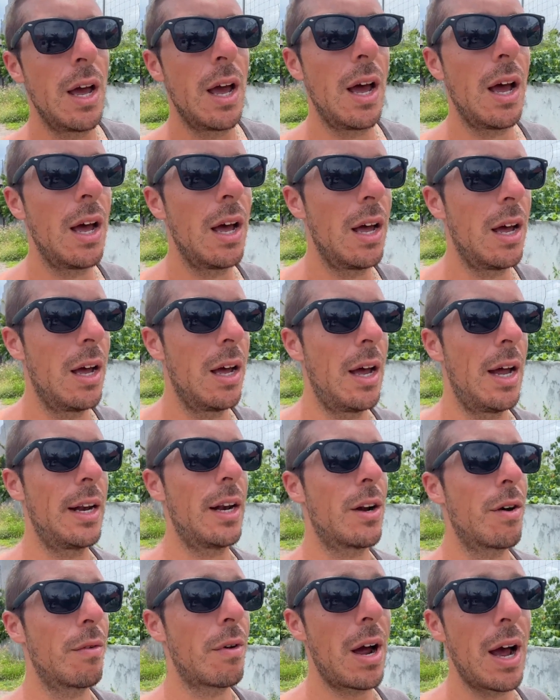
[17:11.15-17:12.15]
and
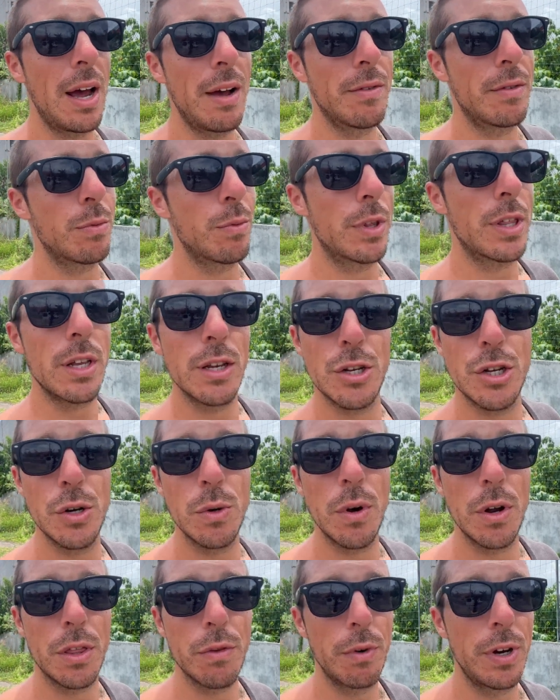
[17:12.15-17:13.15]
it arrived within 2
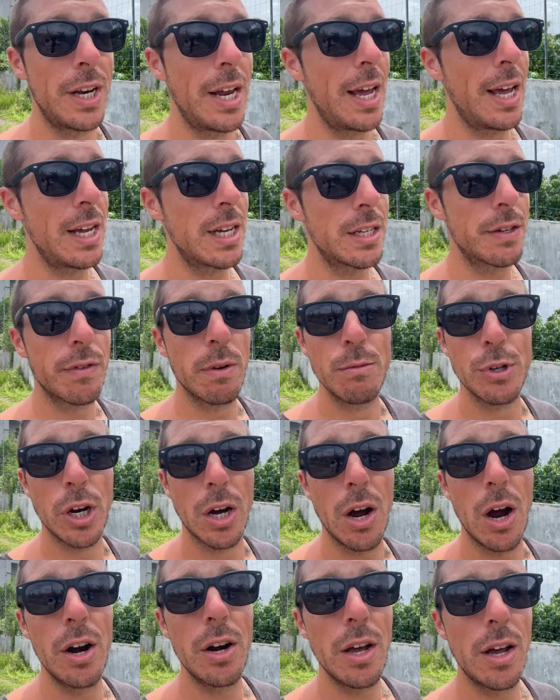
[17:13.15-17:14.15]
or 3 days from
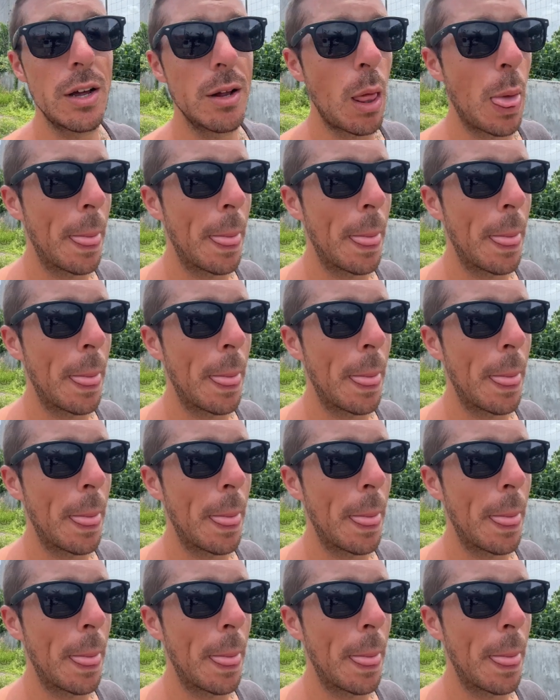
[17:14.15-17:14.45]
Jakarta.